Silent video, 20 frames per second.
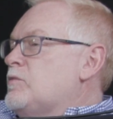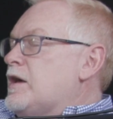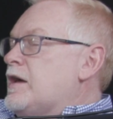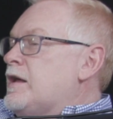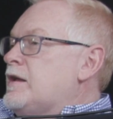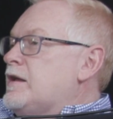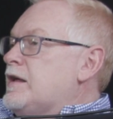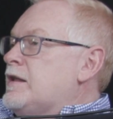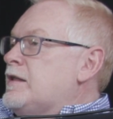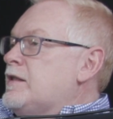
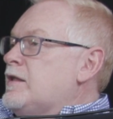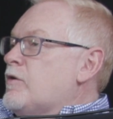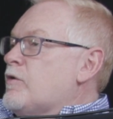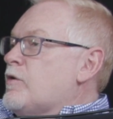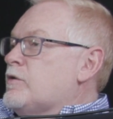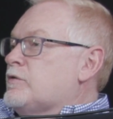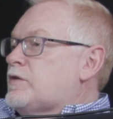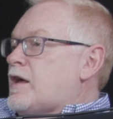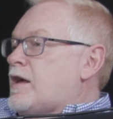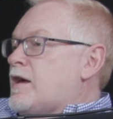and and there
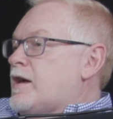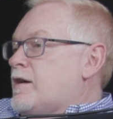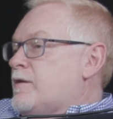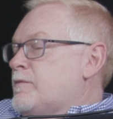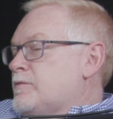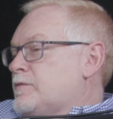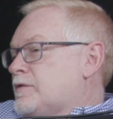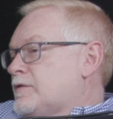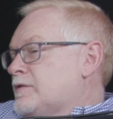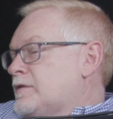are
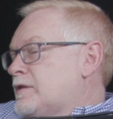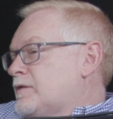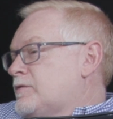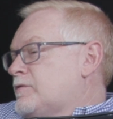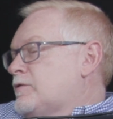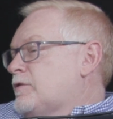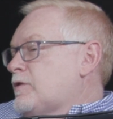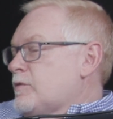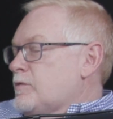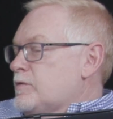times
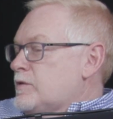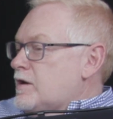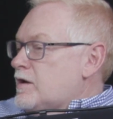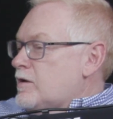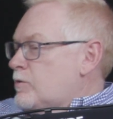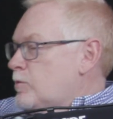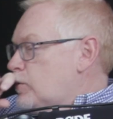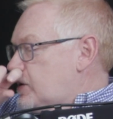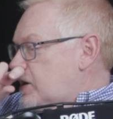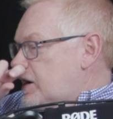so that
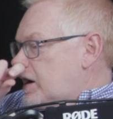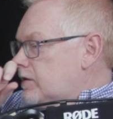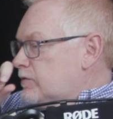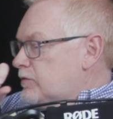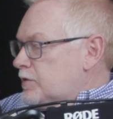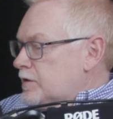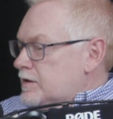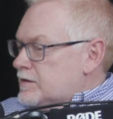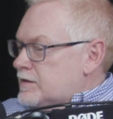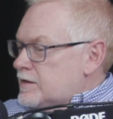whole
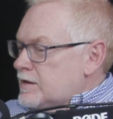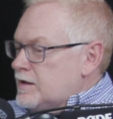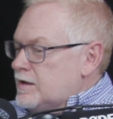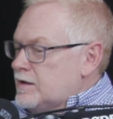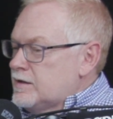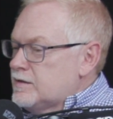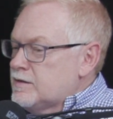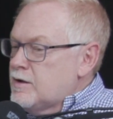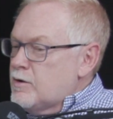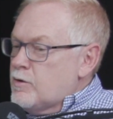conflict
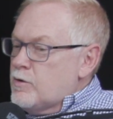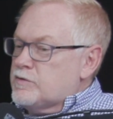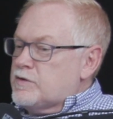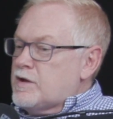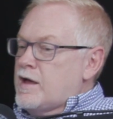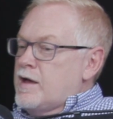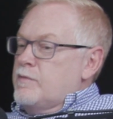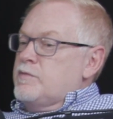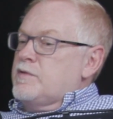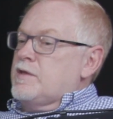thing there are
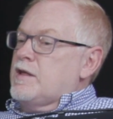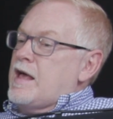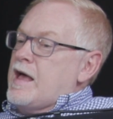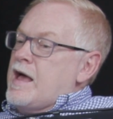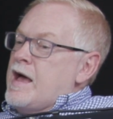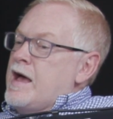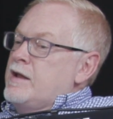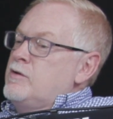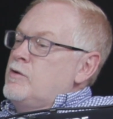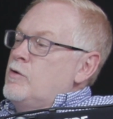times that
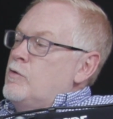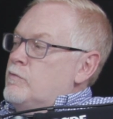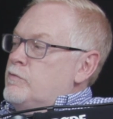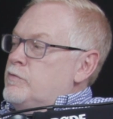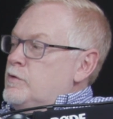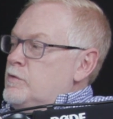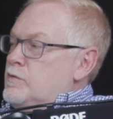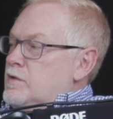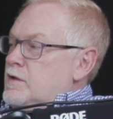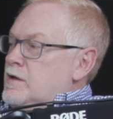i don't
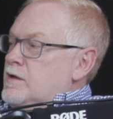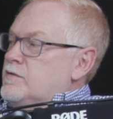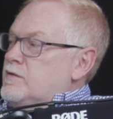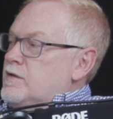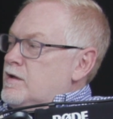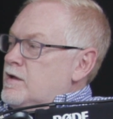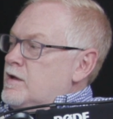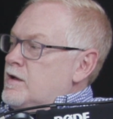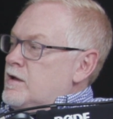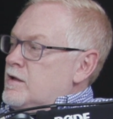view things
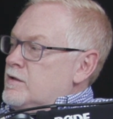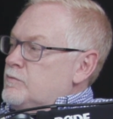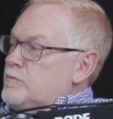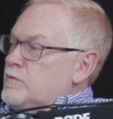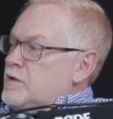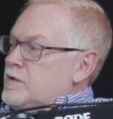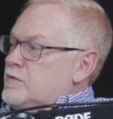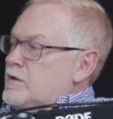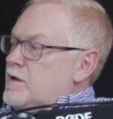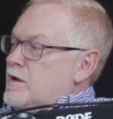con,
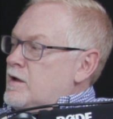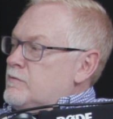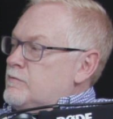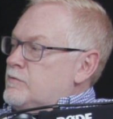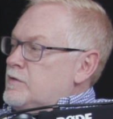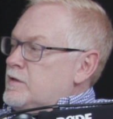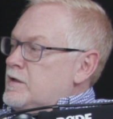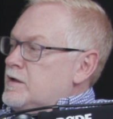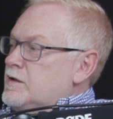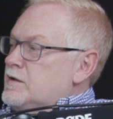as
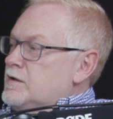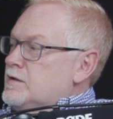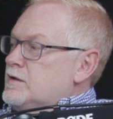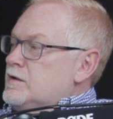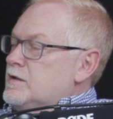conflict